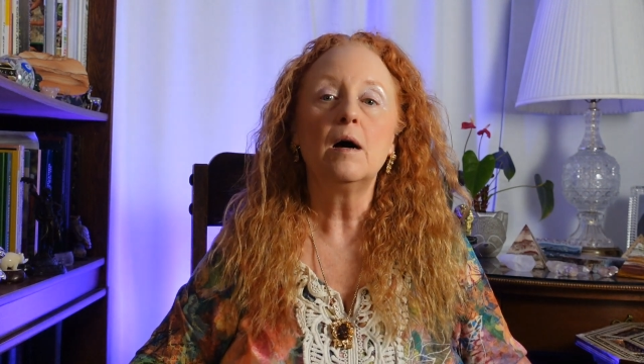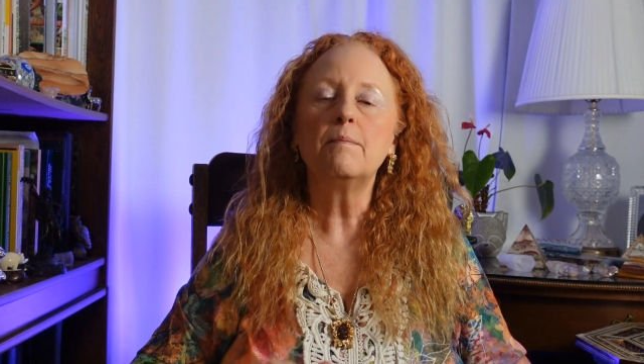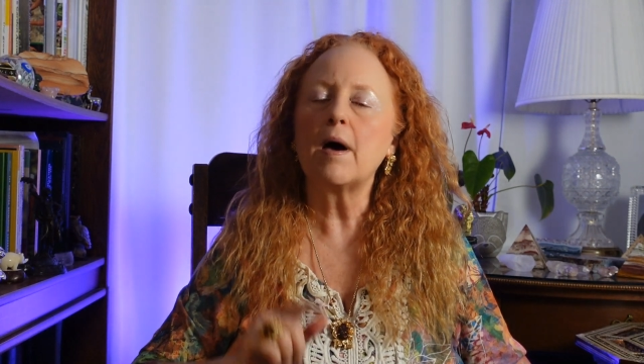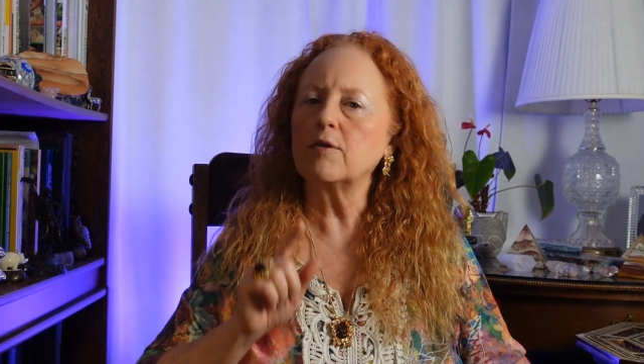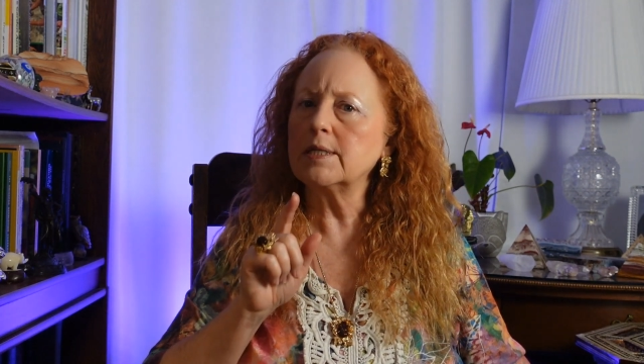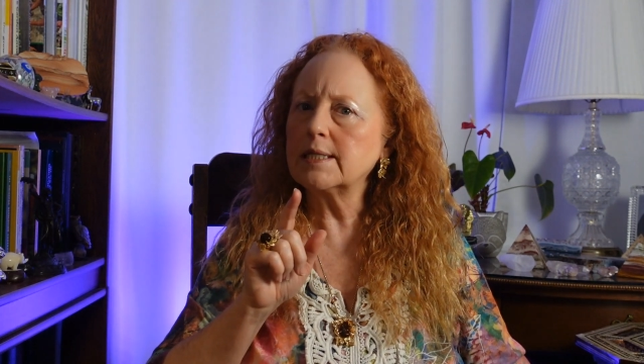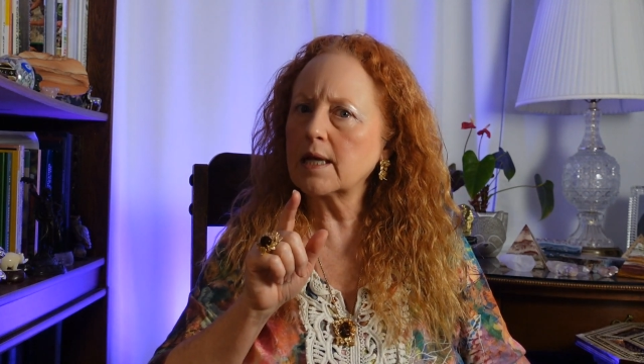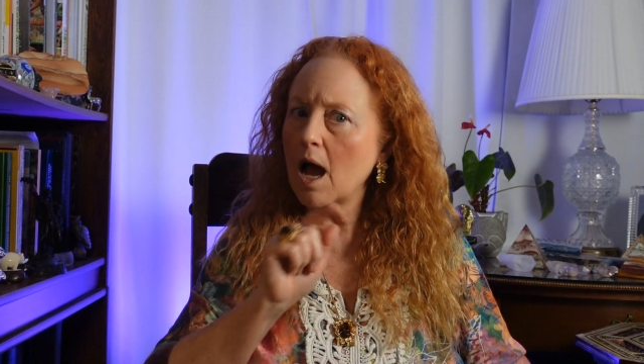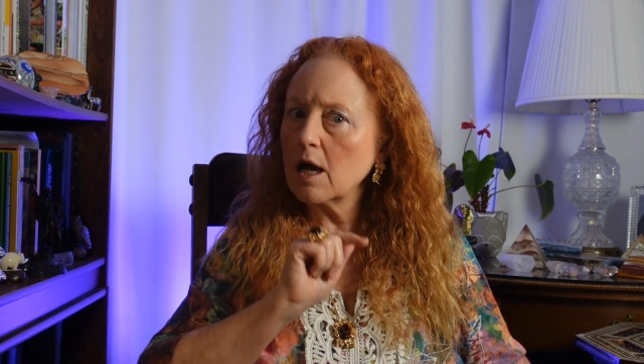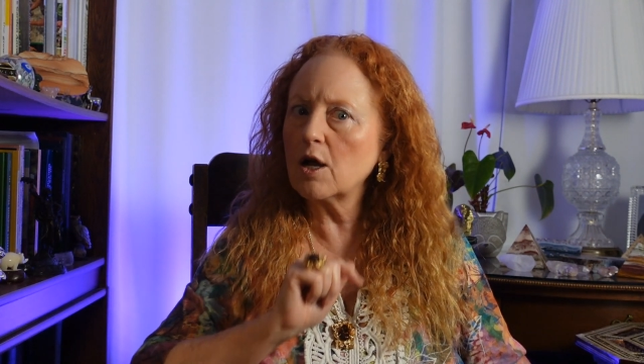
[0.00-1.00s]
Mother
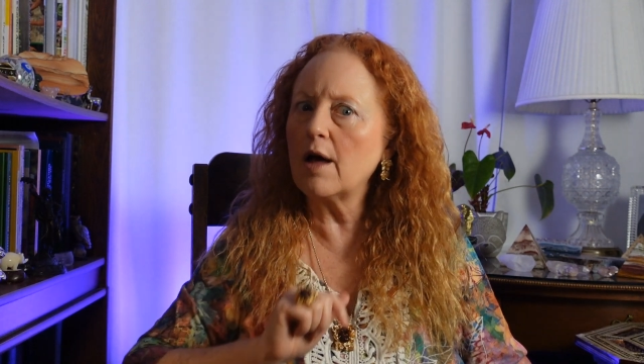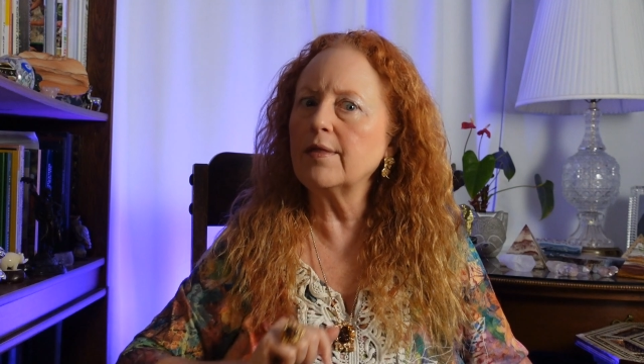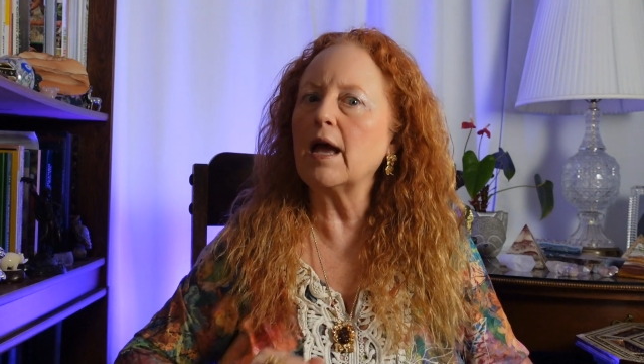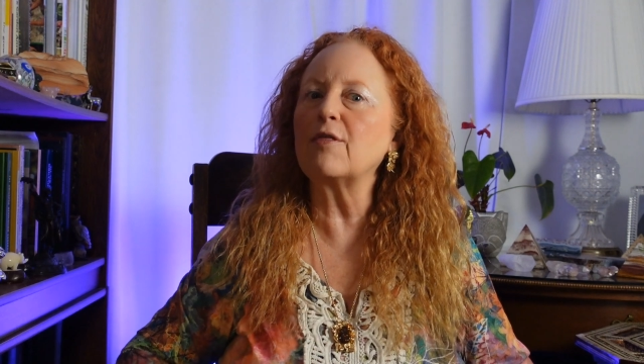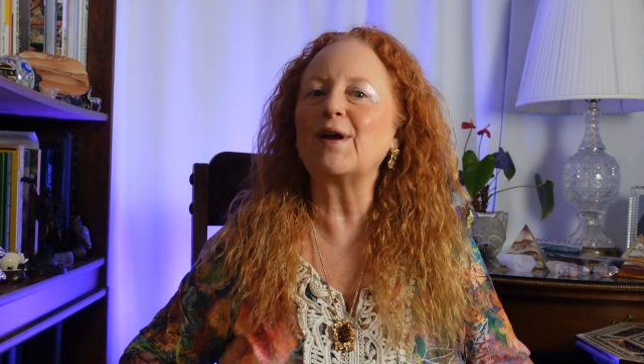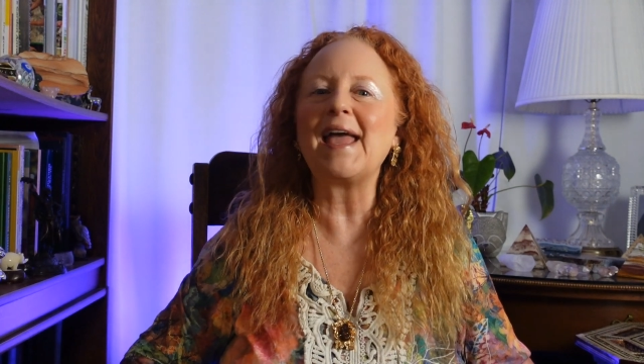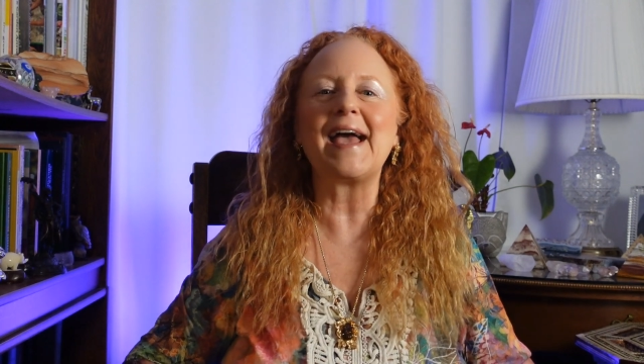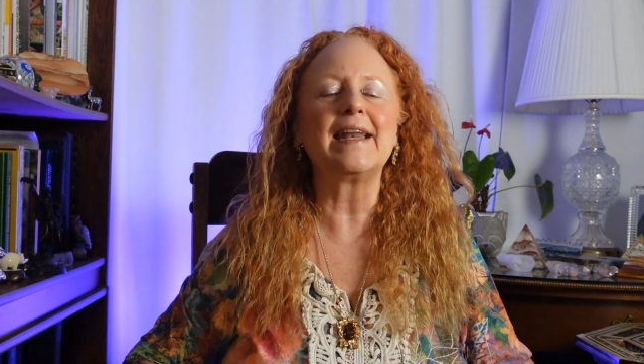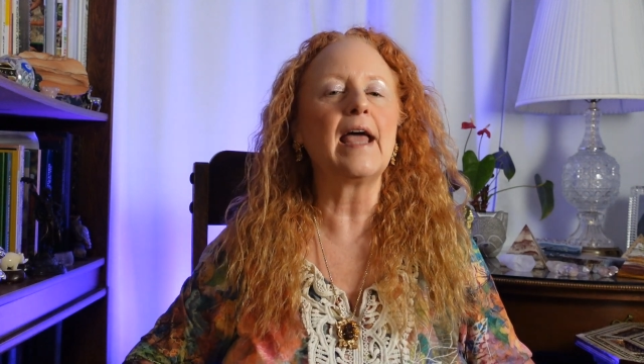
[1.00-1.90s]
Skunk, on the other hand,